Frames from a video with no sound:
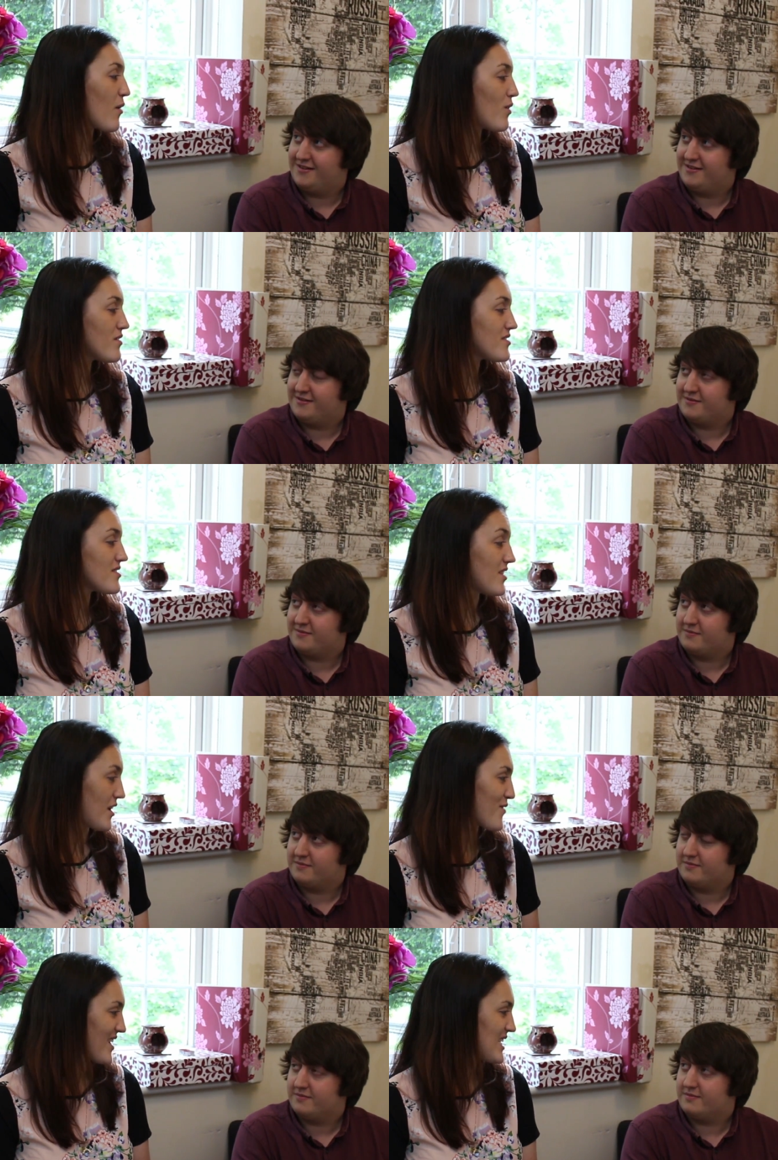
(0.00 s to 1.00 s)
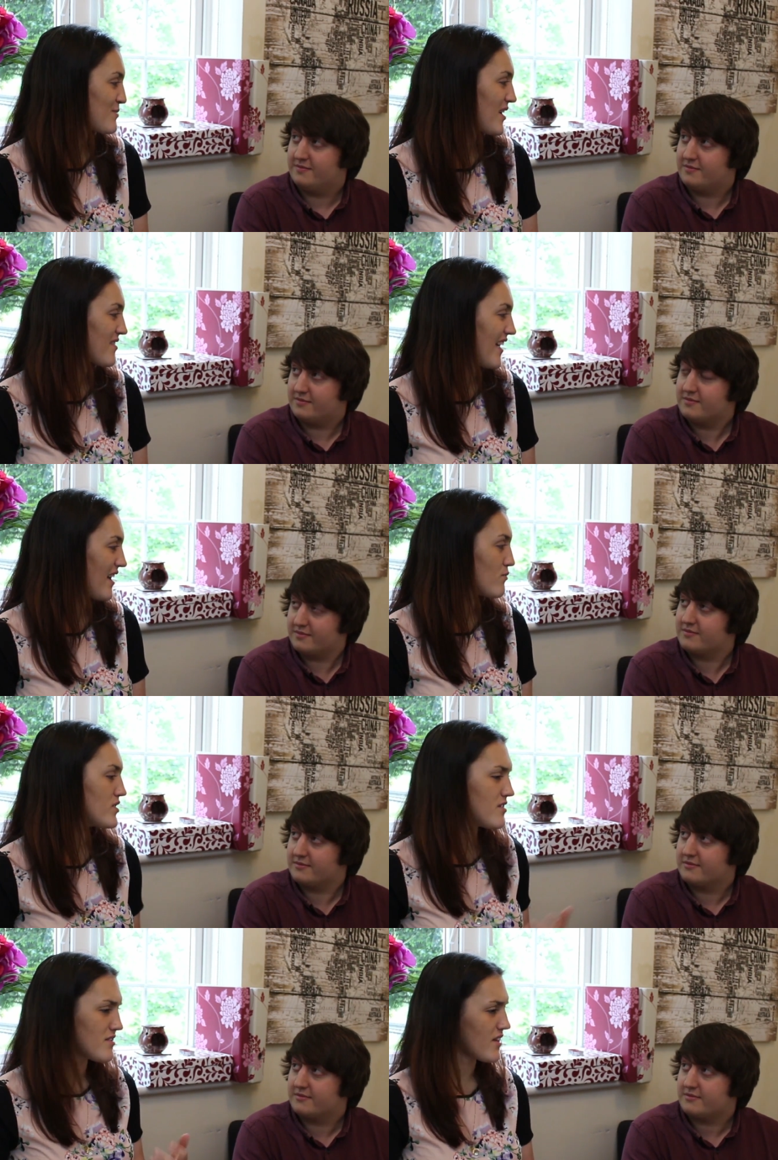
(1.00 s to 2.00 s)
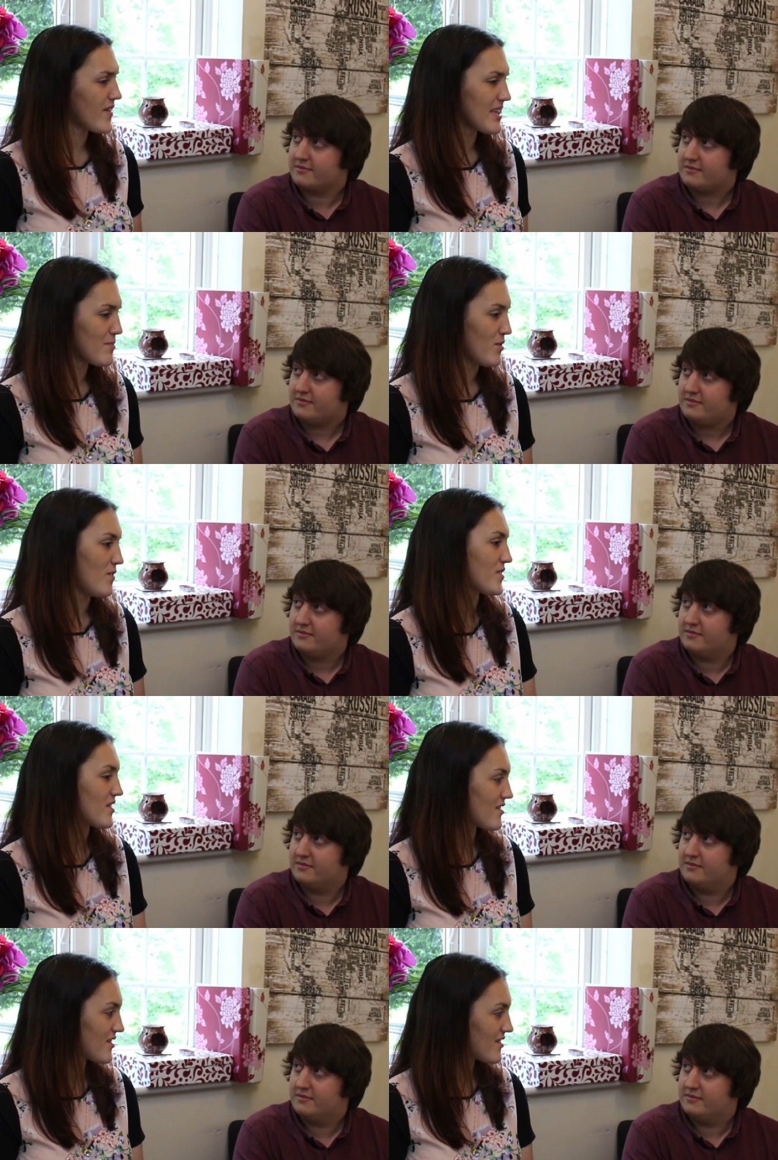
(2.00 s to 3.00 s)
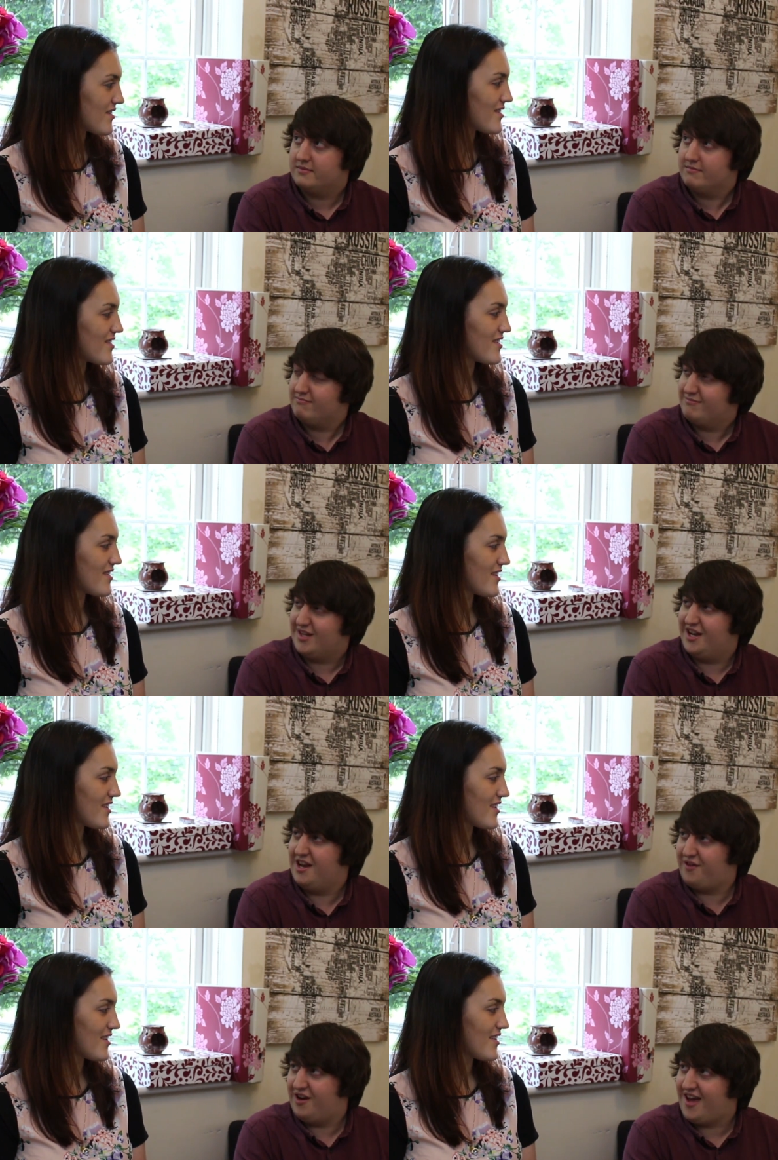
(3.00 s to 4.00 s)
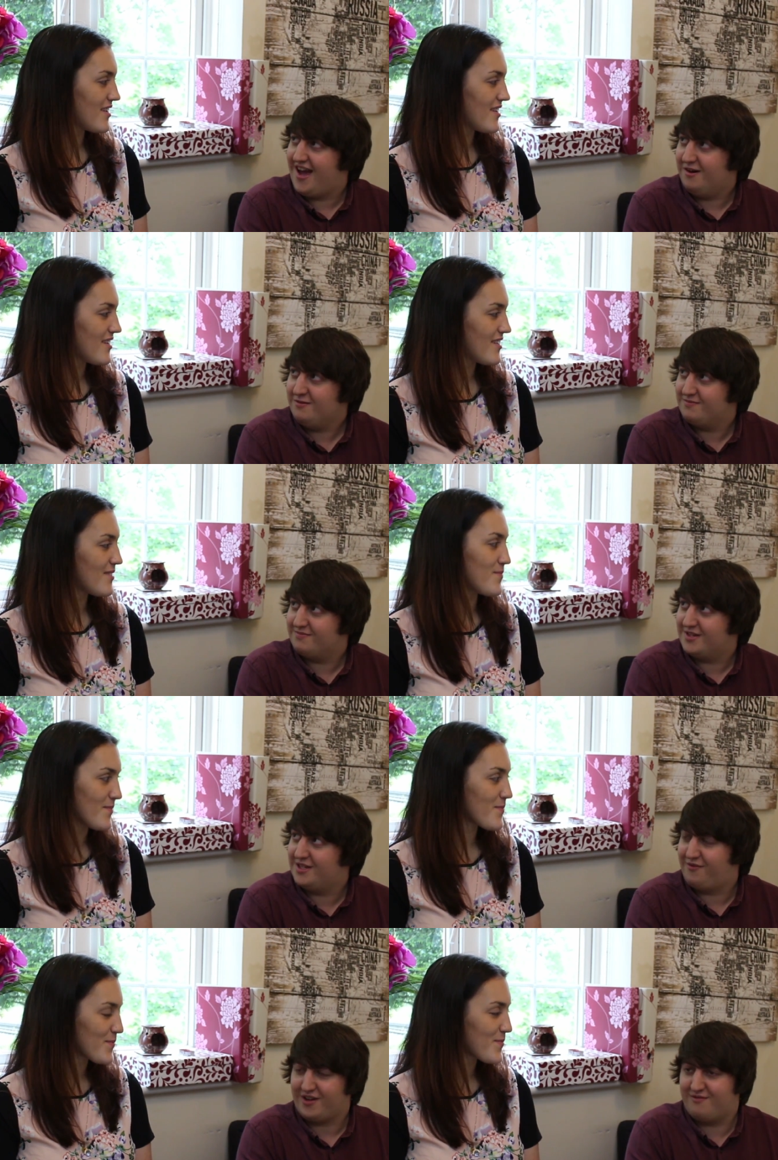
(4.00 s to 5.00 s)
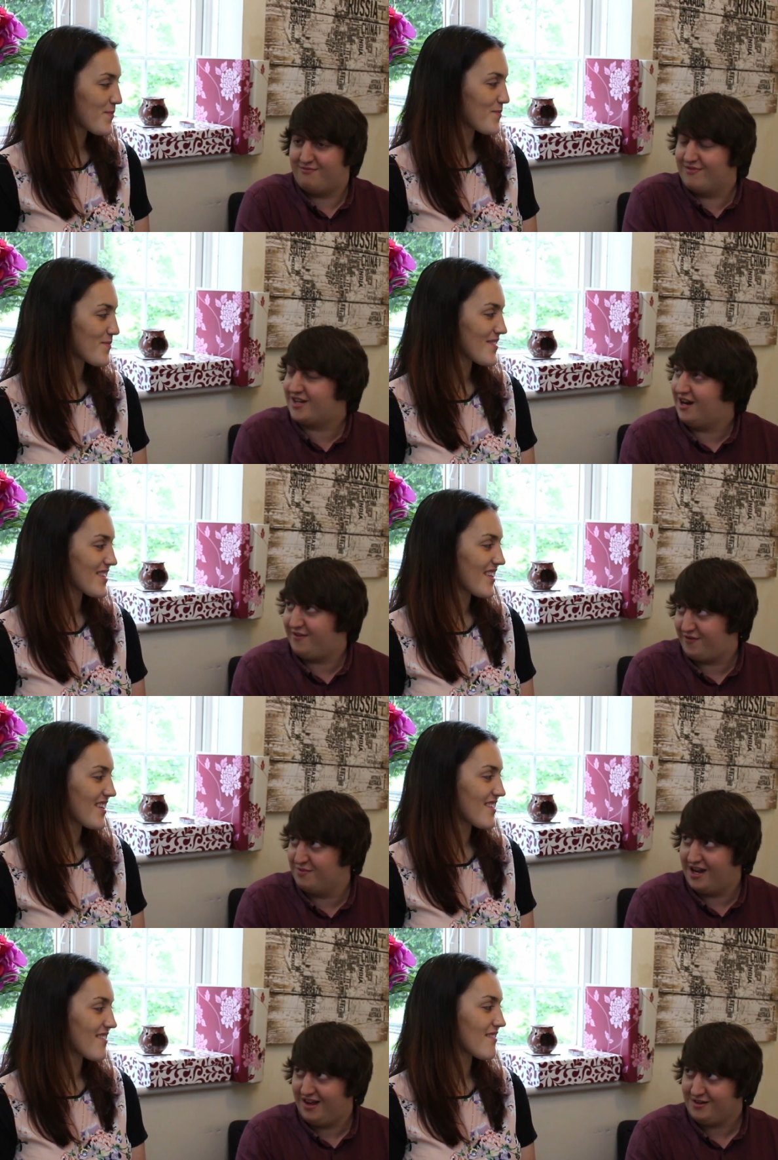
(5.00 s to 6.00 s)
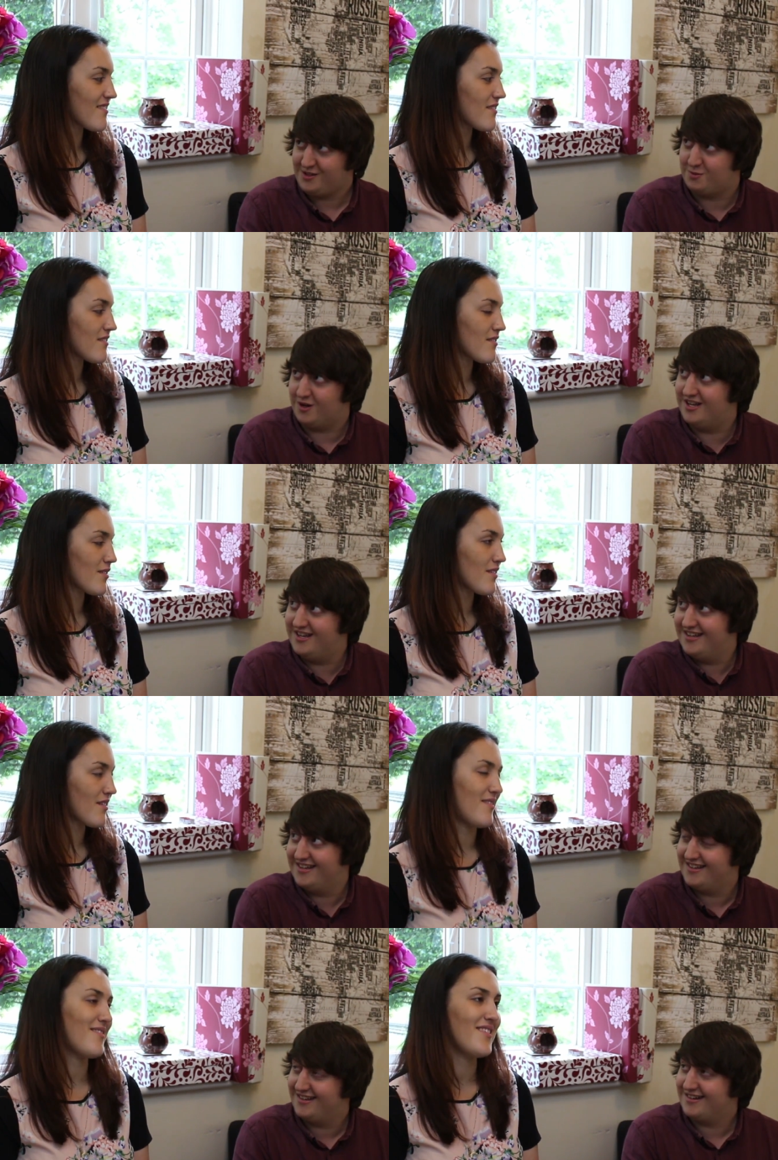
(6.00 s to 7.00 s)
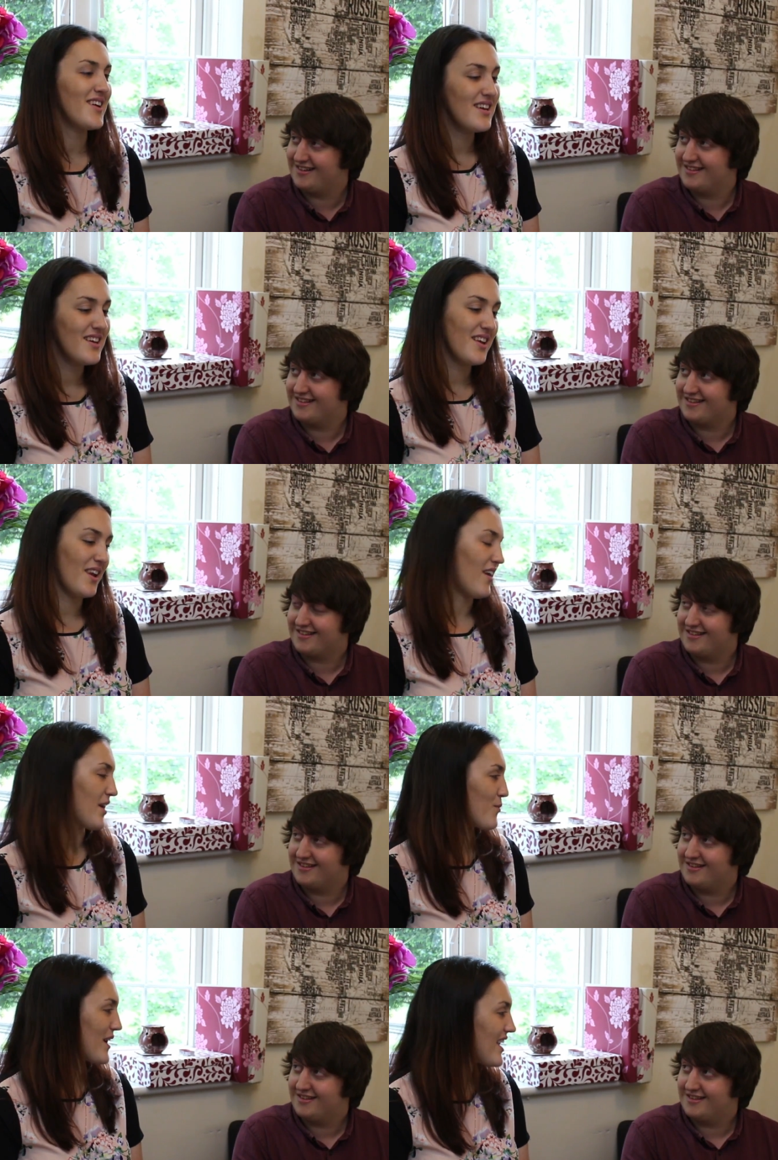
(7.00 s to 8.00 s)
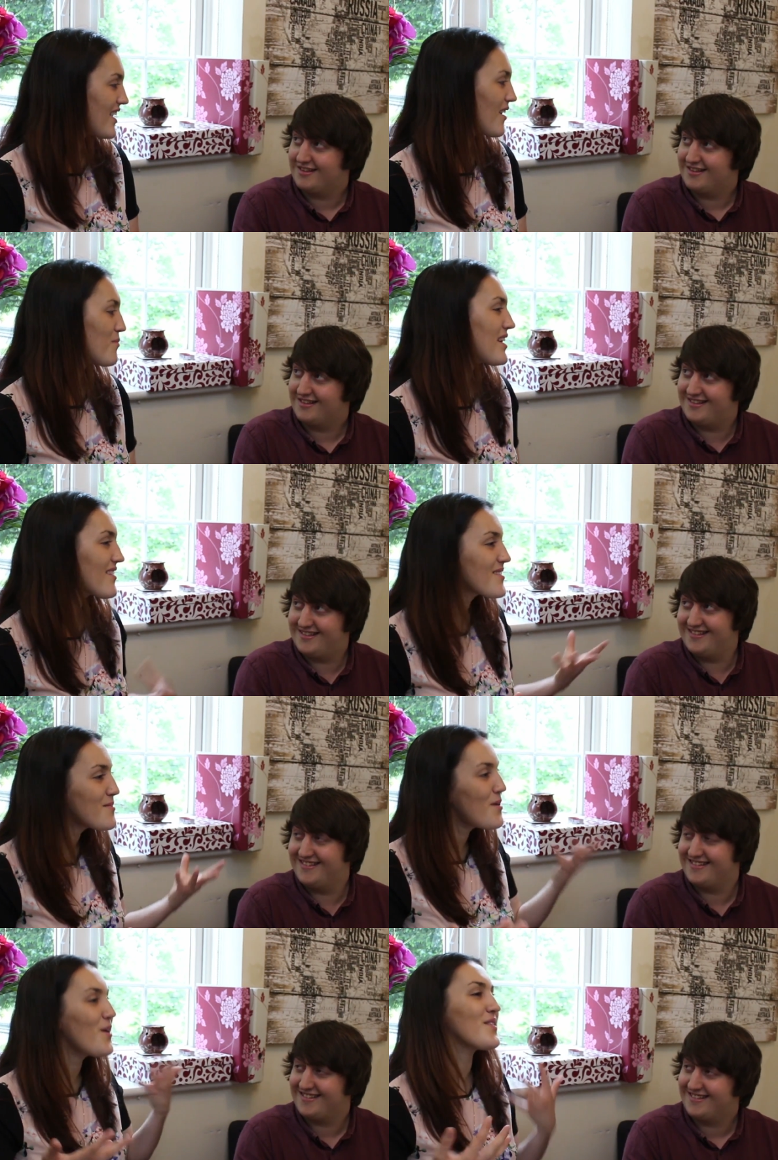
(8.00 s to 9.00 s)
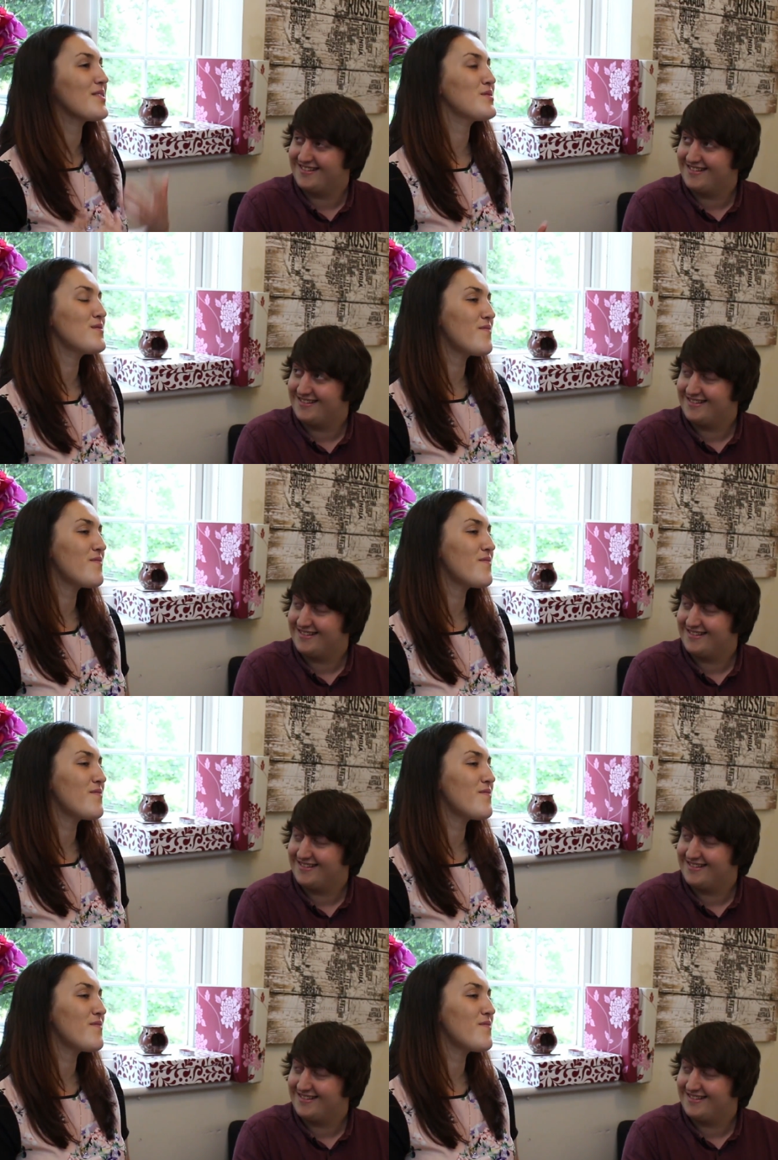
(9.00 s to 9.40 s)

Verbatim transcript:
Speaker 1: night was. You know, Frankie's birthday. We should do stuff like that more often.
Speaker 2: Another night out. I don't think I've recovered from the last one lightweight.
Speaker 1: I mean, come on, it was